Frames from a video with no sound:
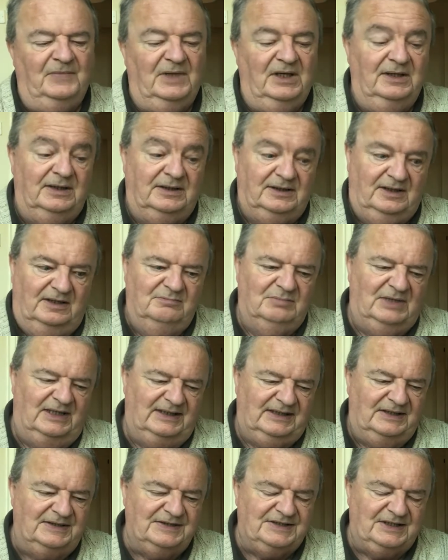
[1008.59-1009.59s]
It came
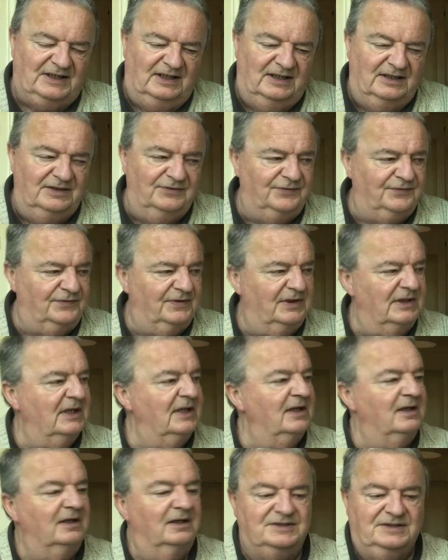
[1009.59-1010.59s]
back into life.
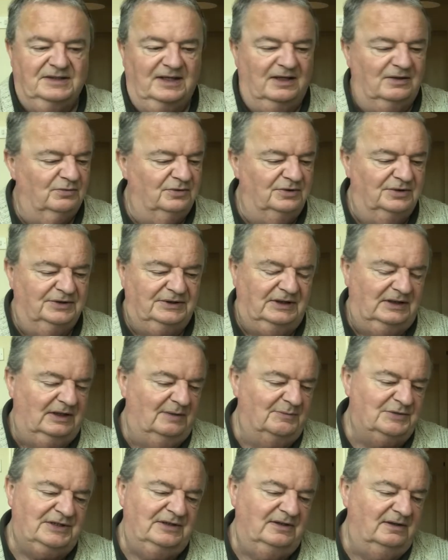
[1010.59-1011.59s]
It's now working
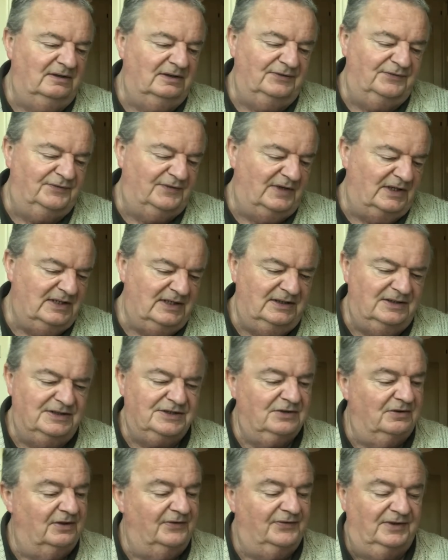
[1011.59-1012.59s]
absolutely fine,
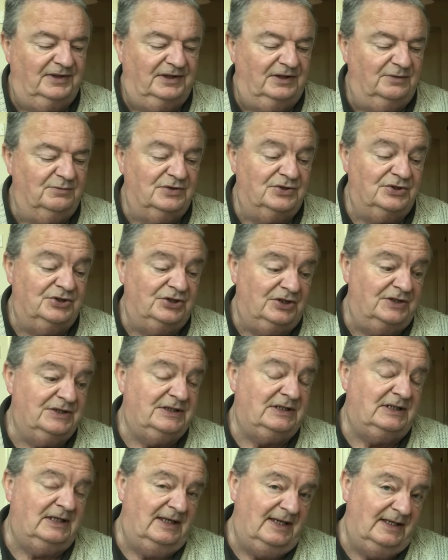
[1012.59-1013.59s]
so I think it was
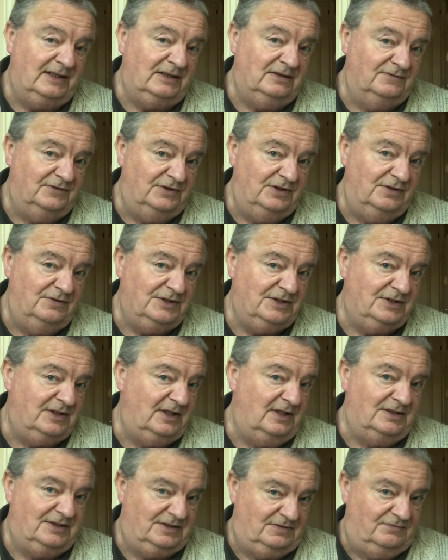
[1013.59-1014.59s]
just lack of use.
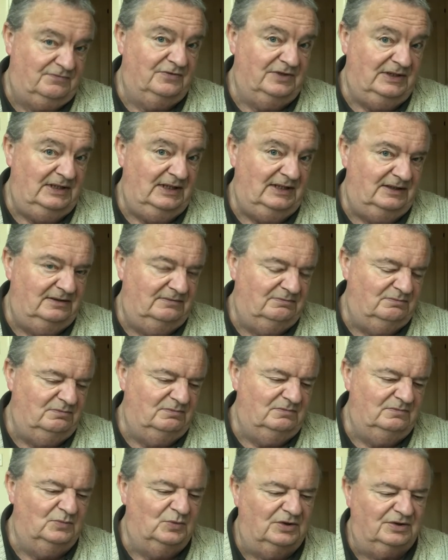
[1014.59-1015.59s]
That's really
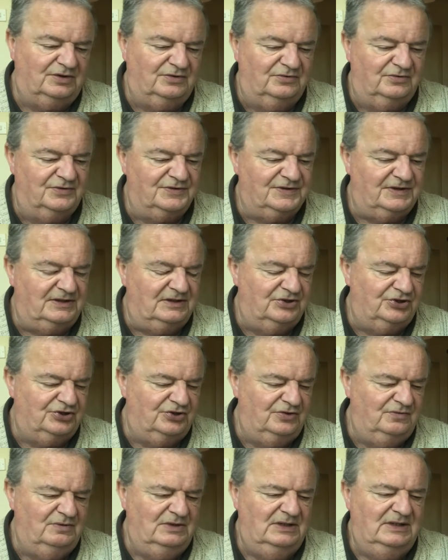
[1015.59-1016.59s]
what caused the
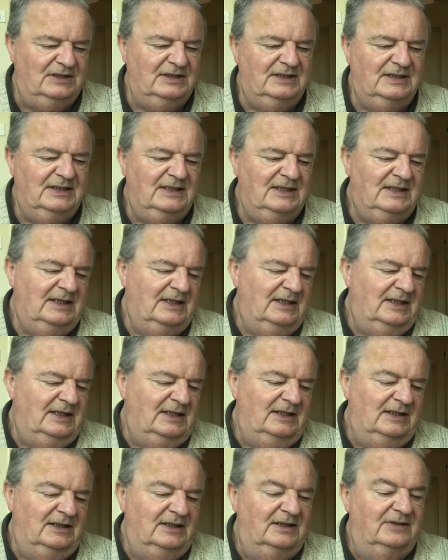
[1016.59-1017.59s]
issue.
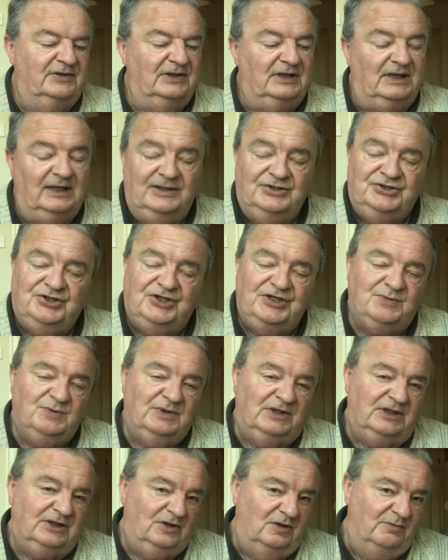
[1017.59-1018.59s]
The glitches
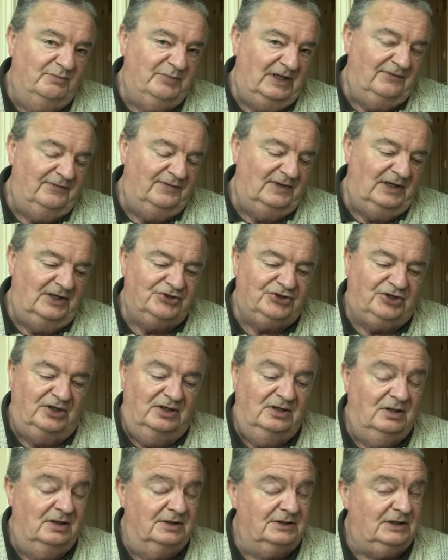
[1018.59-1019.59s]
with the compact flash
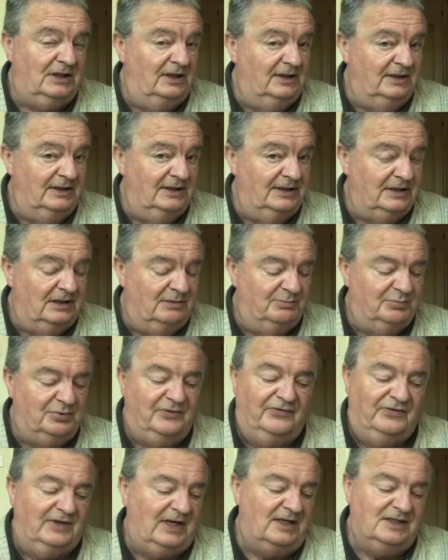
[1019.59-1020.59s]
card cleared up.
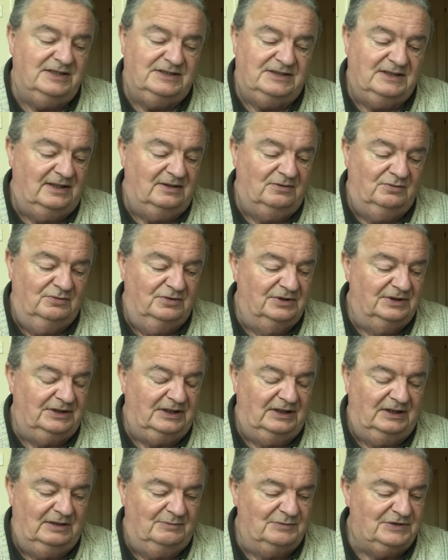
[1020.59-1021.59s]
That is now
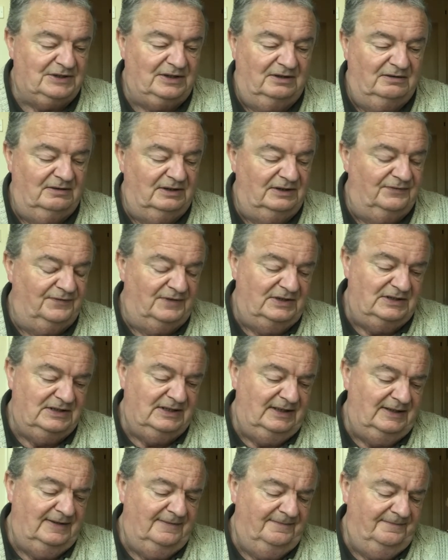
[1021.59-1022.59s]
working absolutely
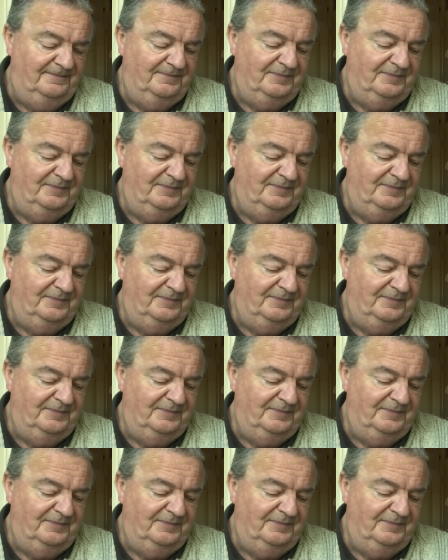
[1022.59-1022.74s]
fine.